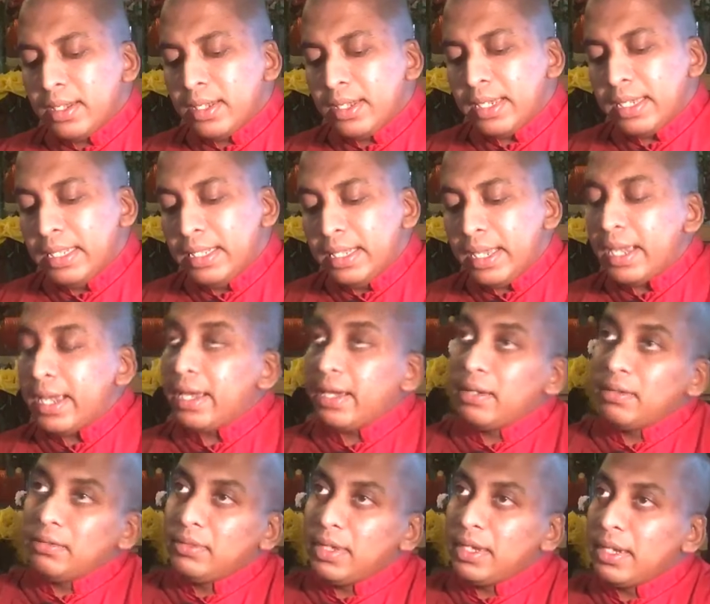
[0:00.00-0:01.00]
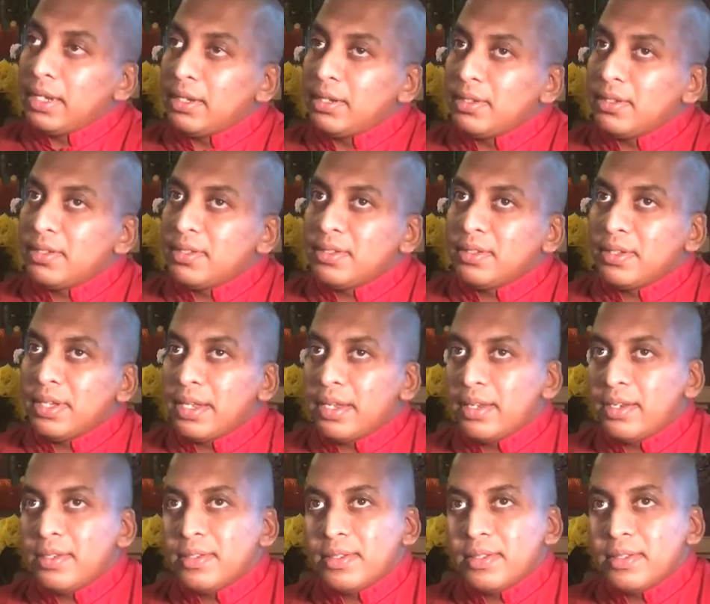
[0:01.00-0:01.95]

in the air. They